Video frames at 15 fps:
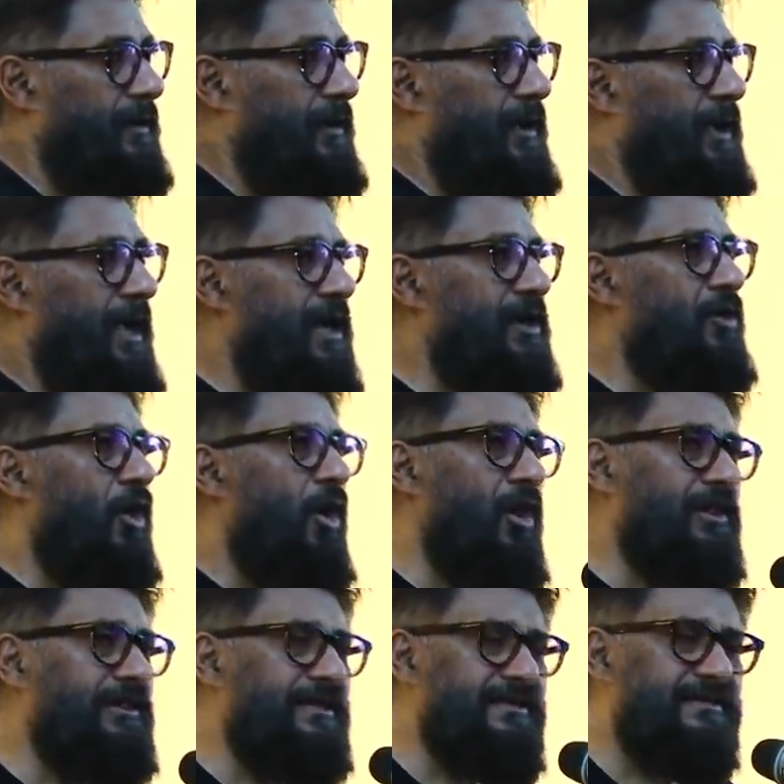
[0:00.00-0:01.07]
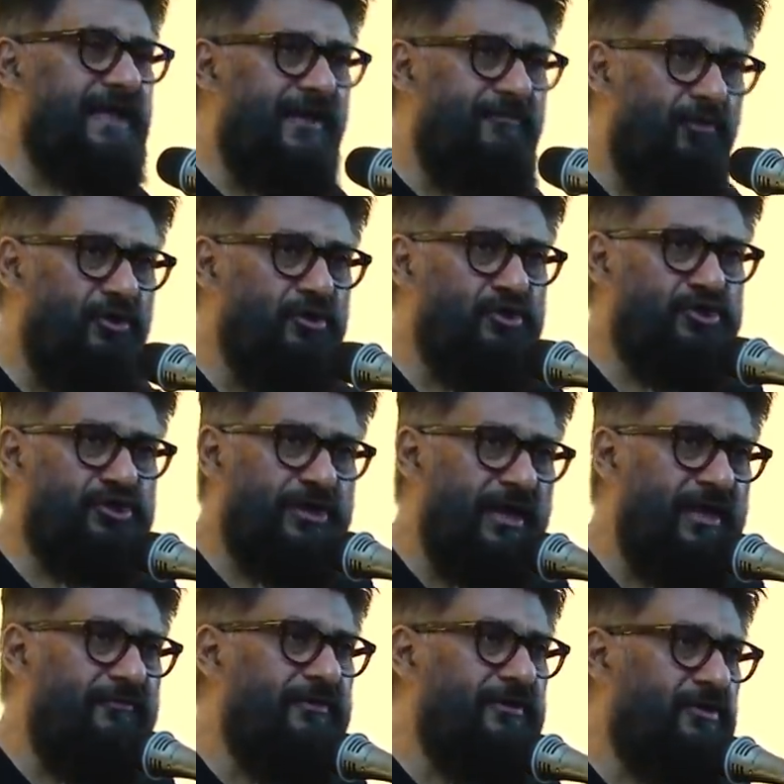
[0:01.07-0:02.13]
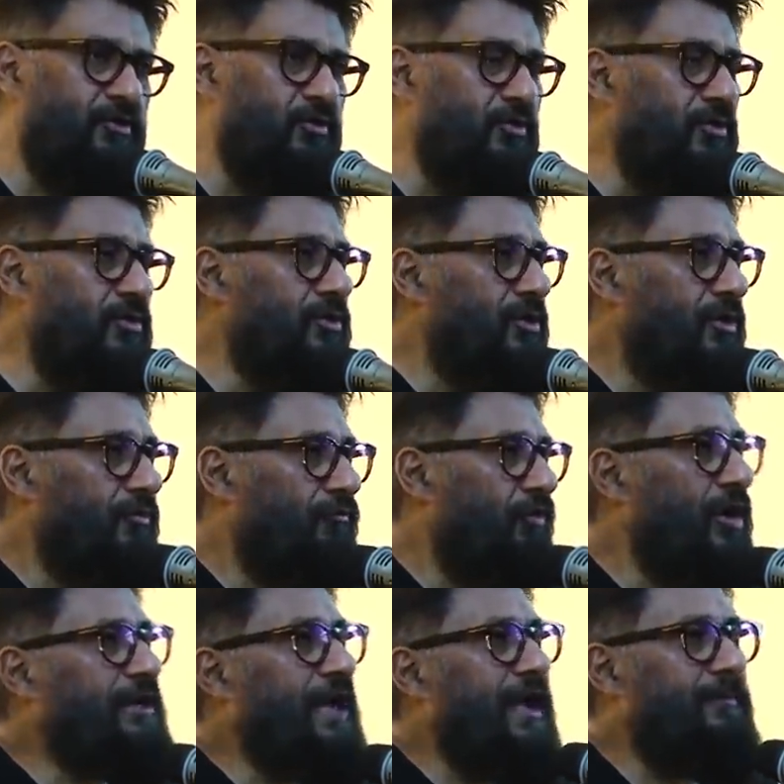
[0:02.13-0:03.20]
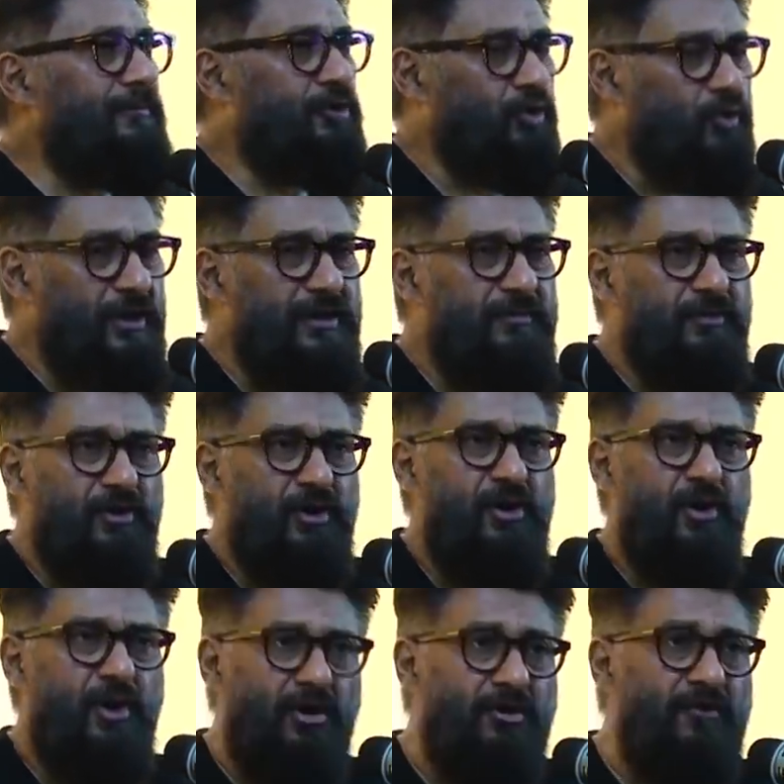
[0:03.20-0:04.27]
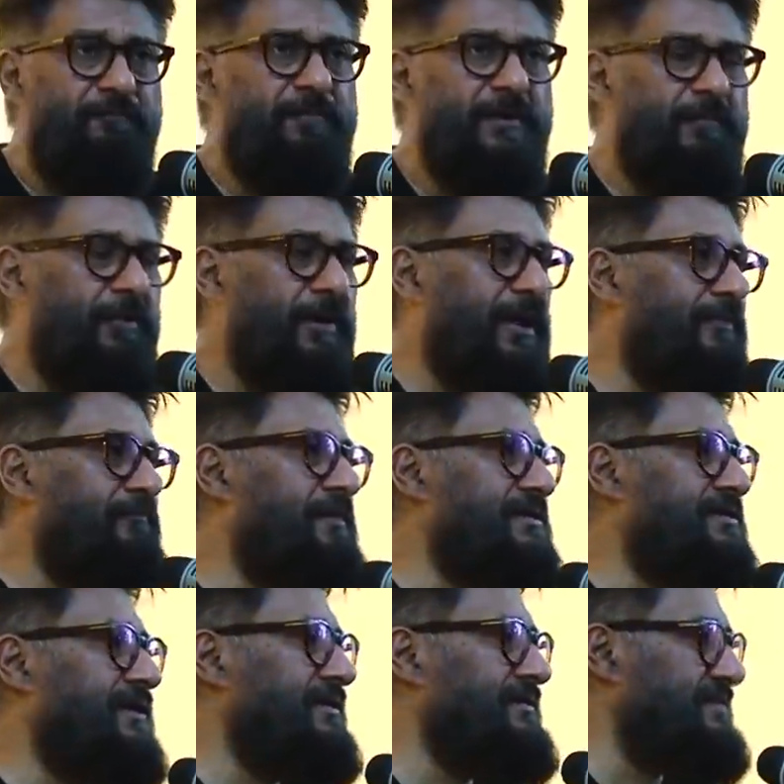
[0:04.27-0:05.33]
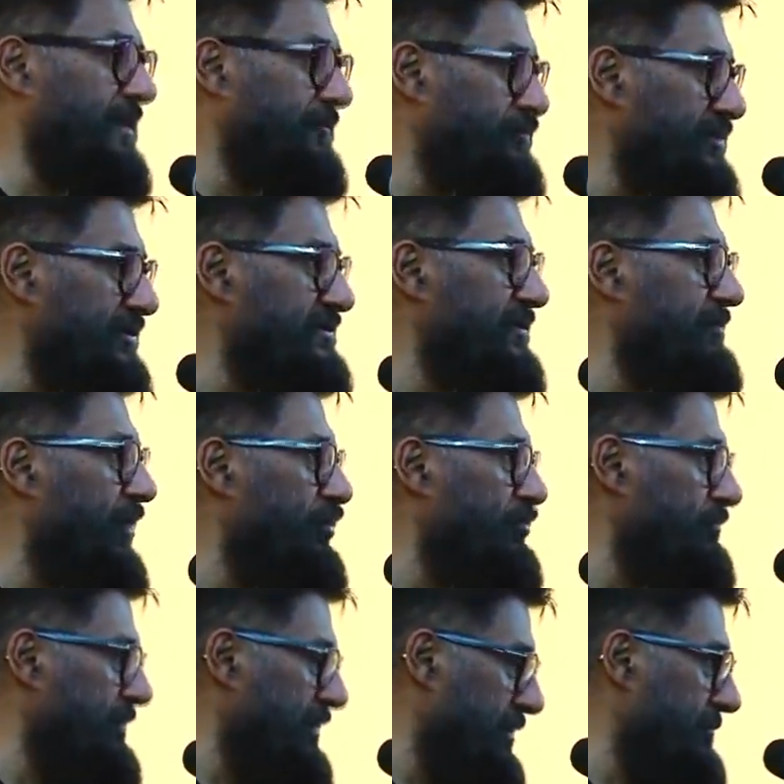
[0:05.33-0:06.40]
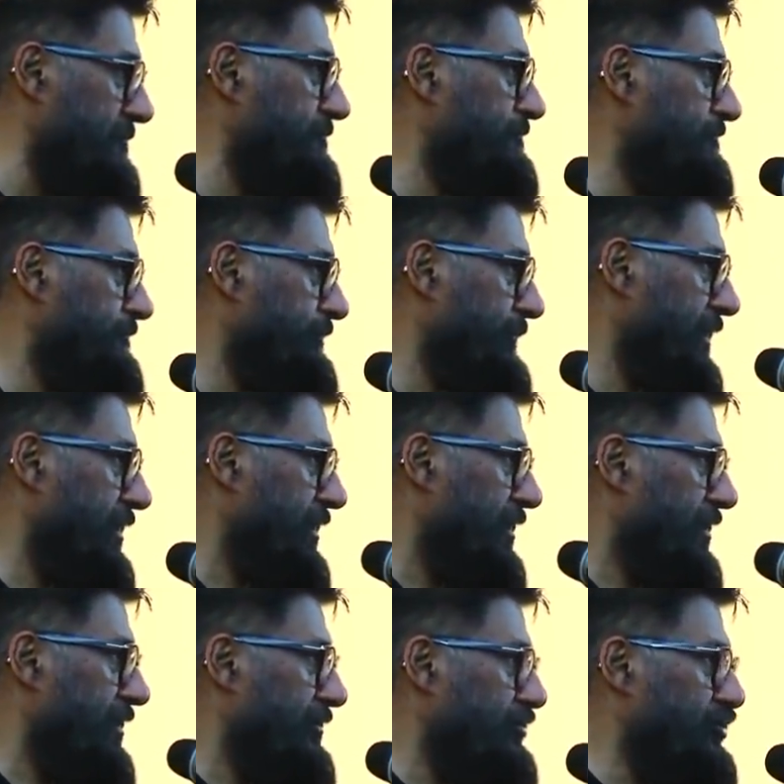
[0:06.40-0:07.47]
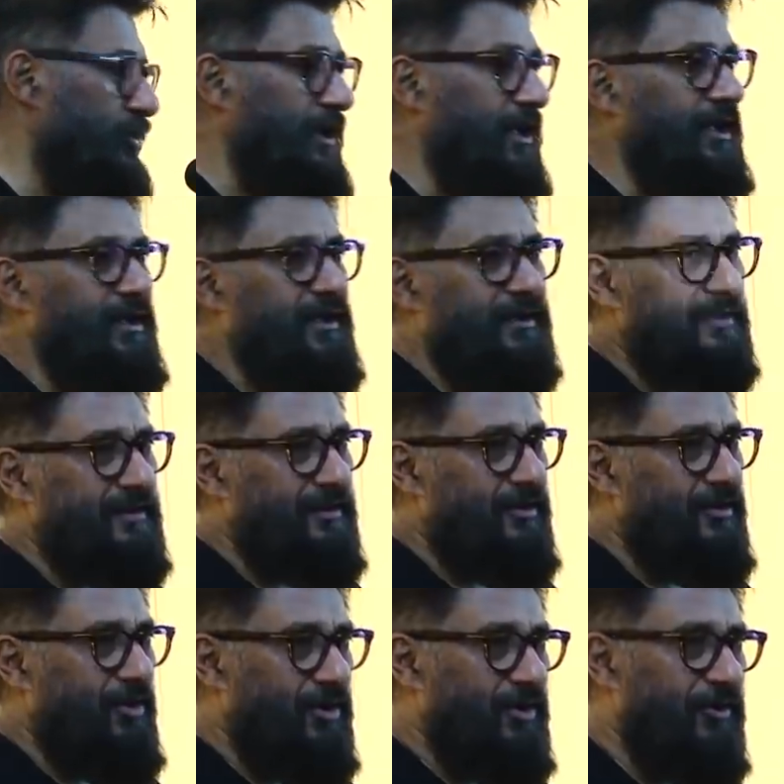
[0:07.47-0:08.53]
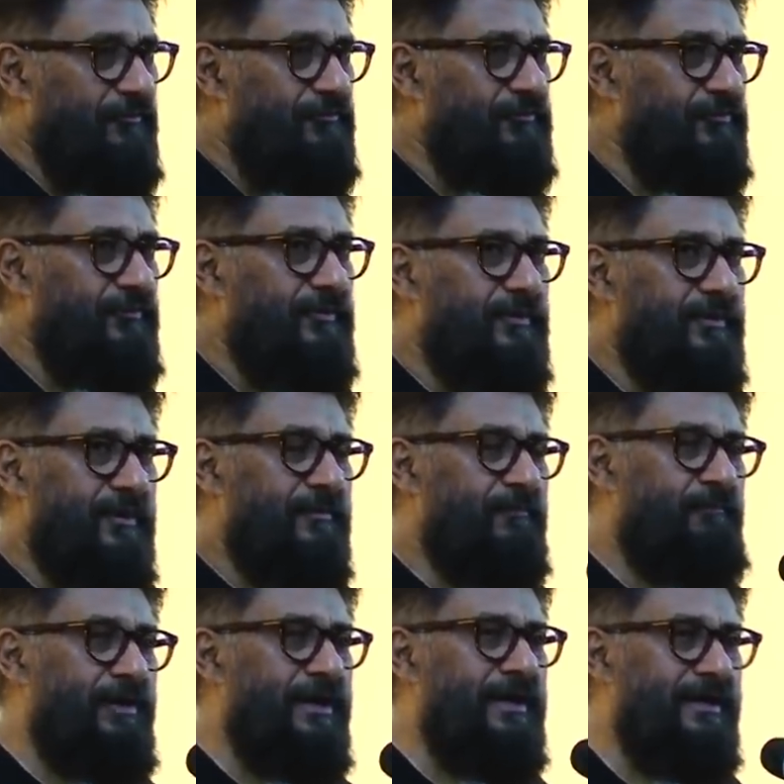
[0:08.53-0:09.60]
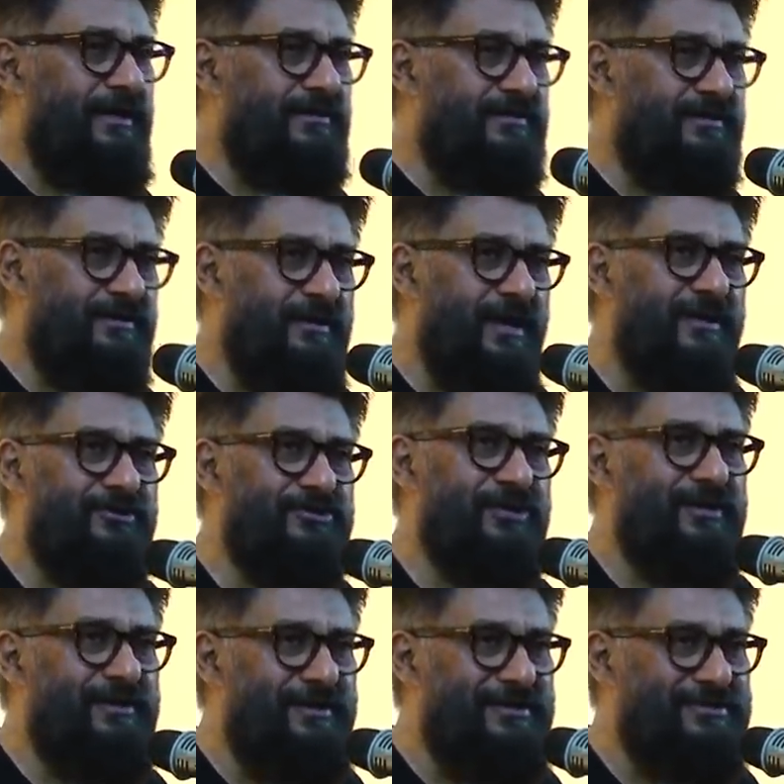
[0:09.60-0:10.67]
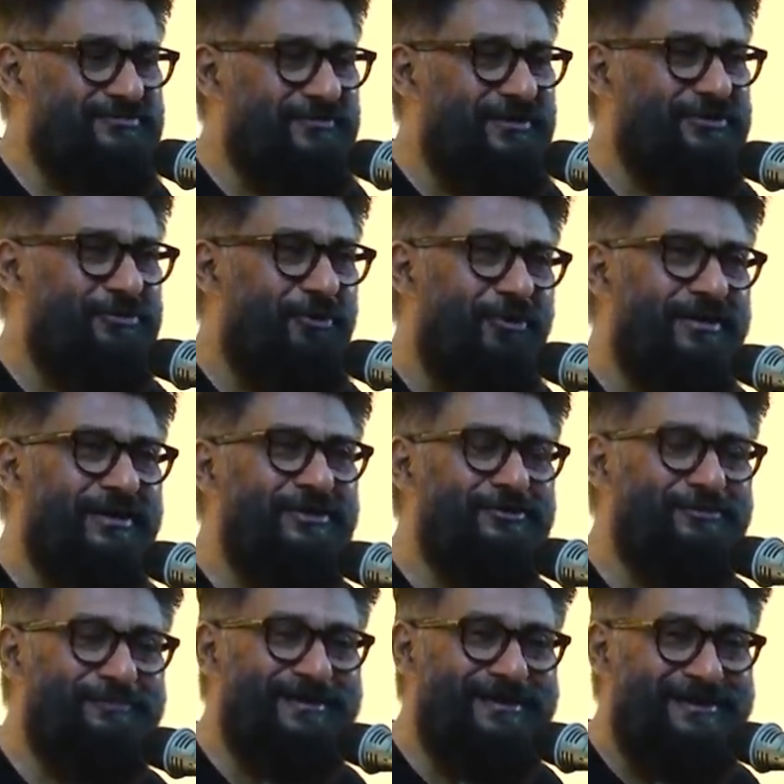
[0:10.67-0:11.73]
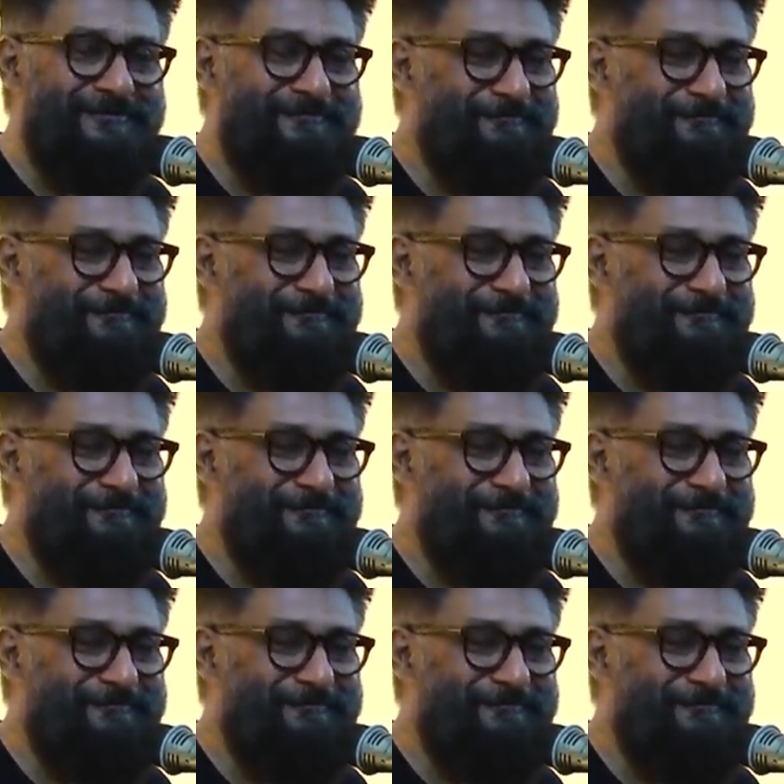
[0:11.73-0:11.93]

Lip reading: And all this I want to share with you what I am doing, because a lot of people have misconceptions about me. Today, a lot of brilliant young journalists were talking to me,